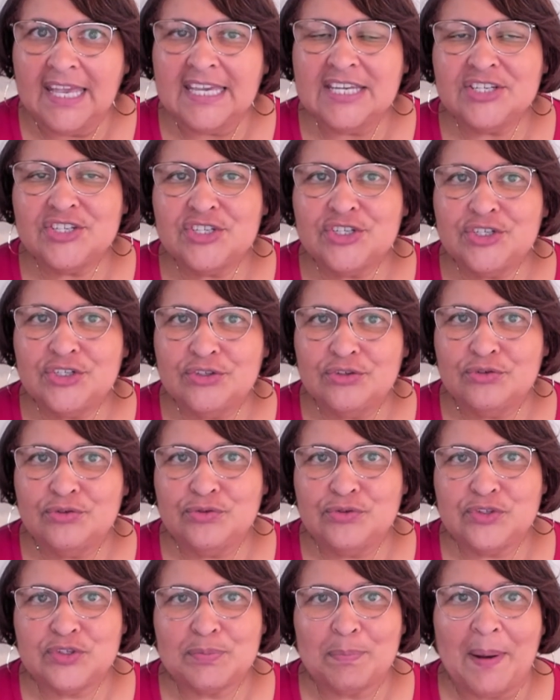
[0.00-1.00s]
is
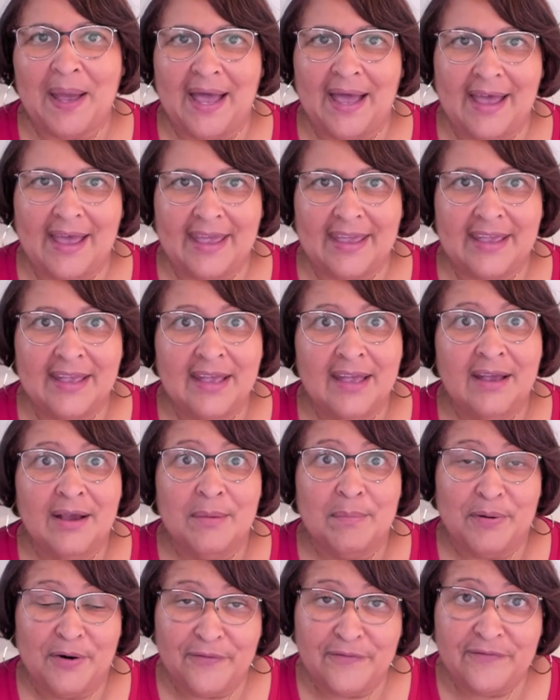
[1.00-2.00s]
used by
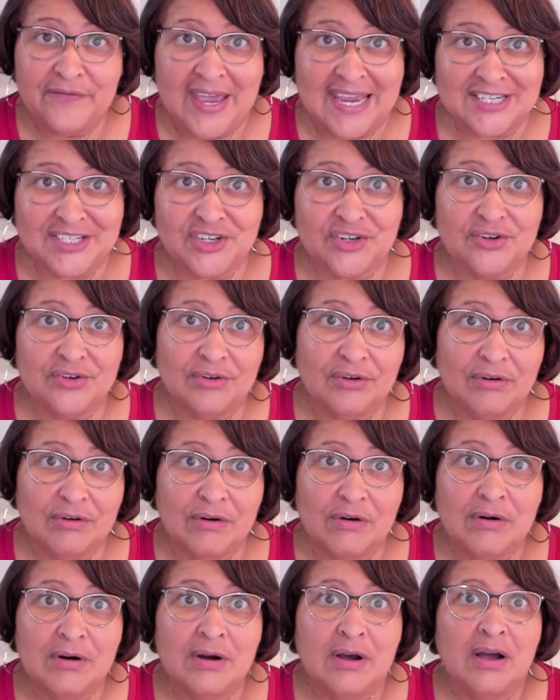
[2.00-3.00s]

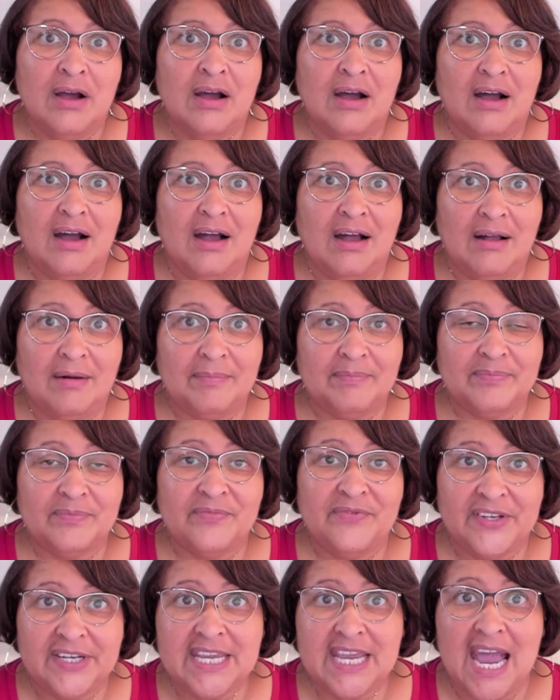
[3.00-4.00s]
professional um,
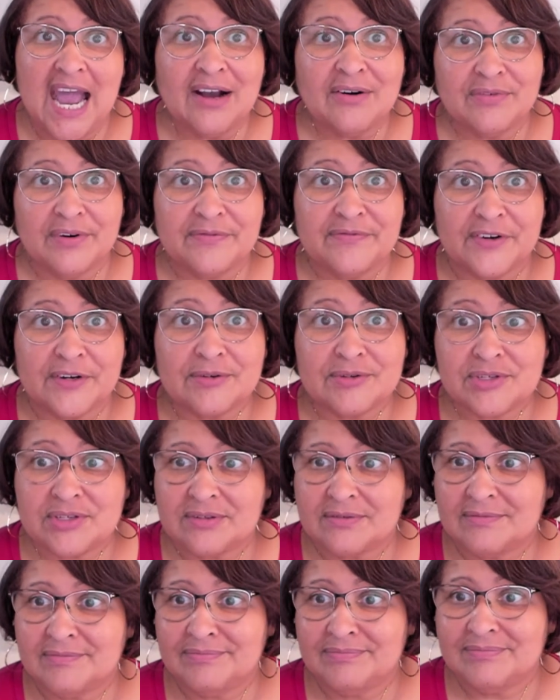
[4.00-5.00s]
videographers.
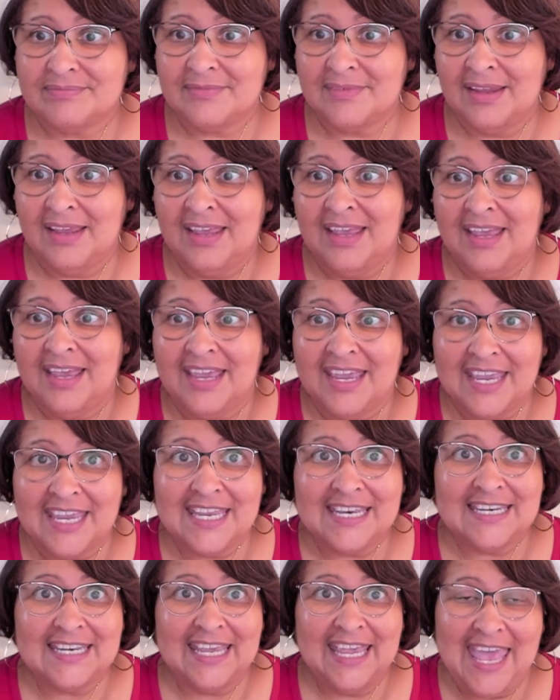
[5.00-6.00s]

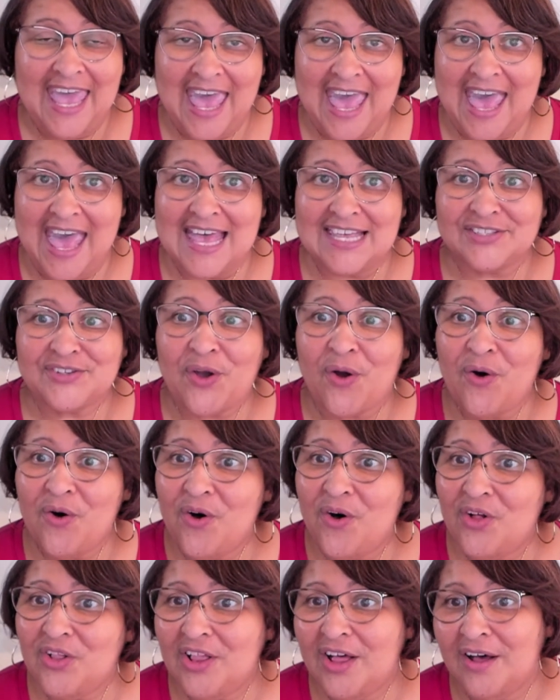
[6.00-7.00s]
It has
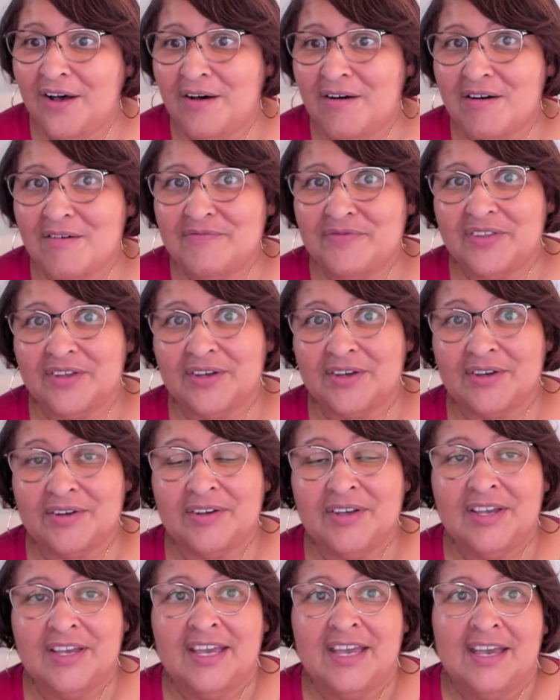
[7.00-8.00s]
all of
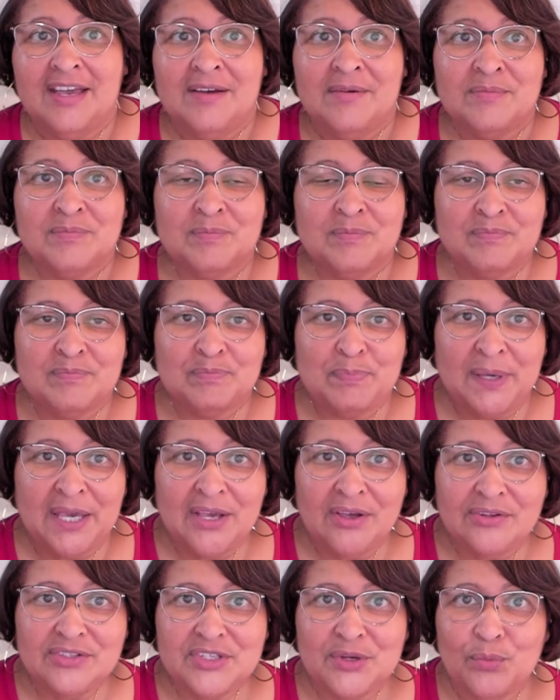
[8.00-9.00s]
the
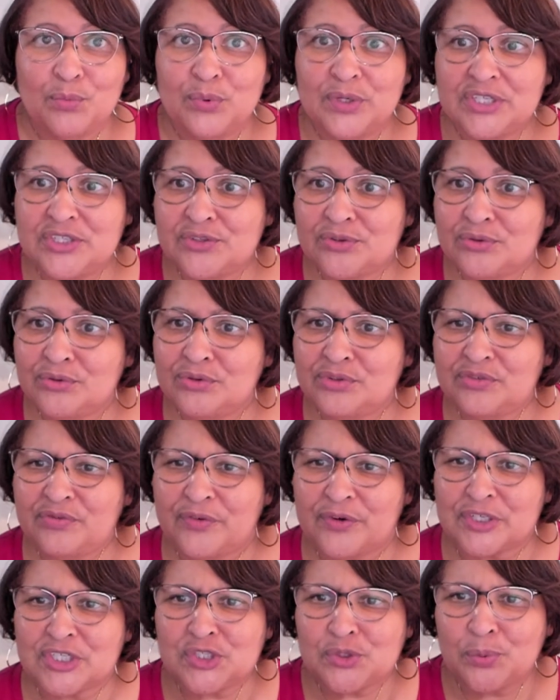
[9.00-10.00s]
bells and whistles
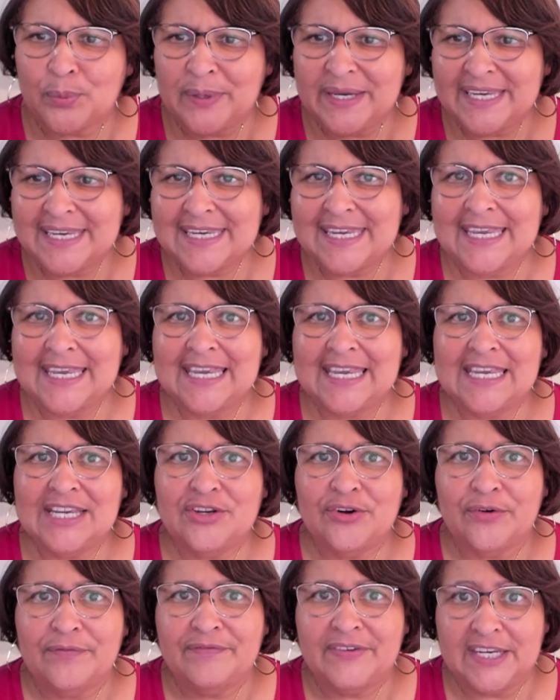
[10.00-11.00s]
for tweaking
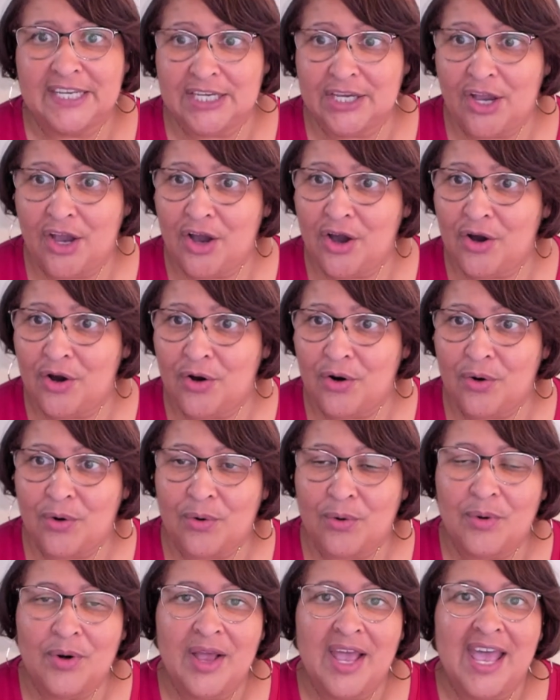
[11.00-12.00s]
your
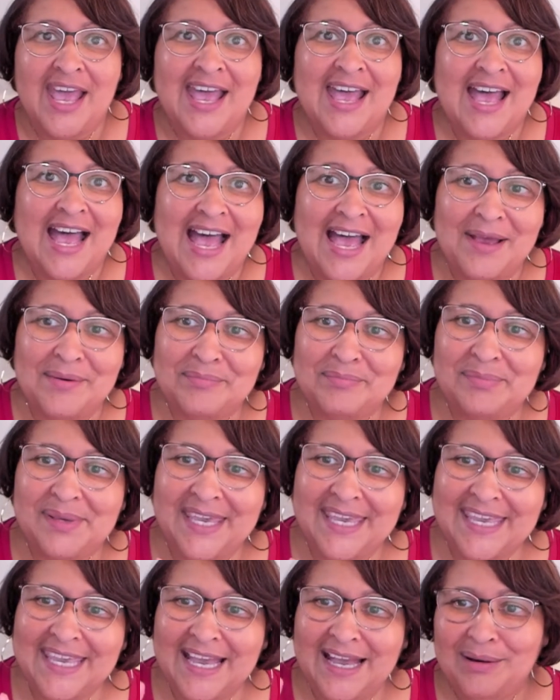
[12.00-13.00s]
video. Uh,
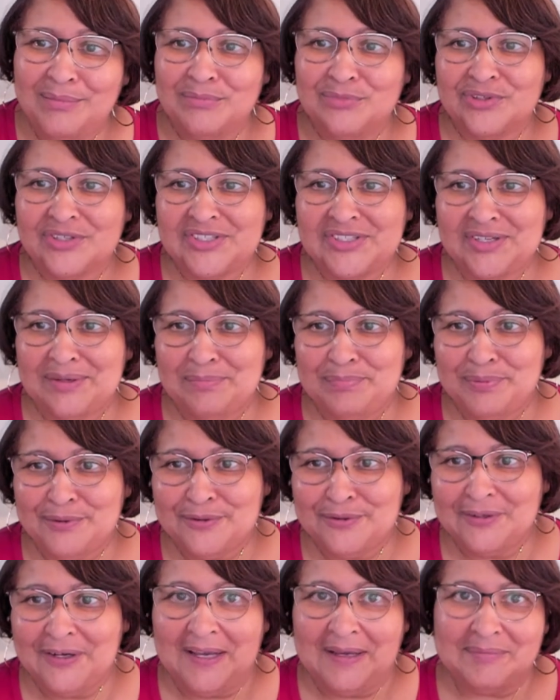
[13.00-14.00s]
me, I'm more
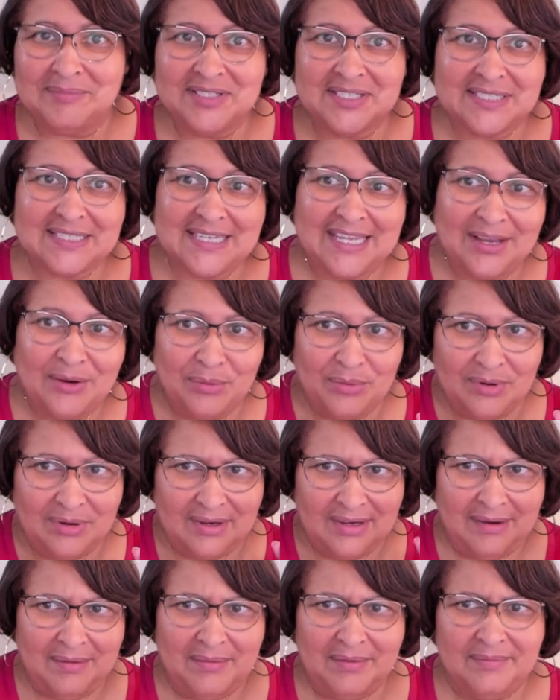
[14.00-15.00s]
simple. I'm just like,
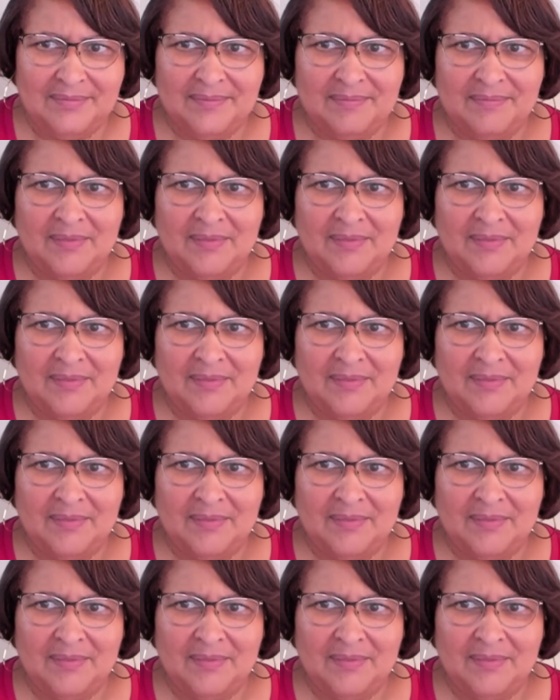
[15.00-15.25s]
eh,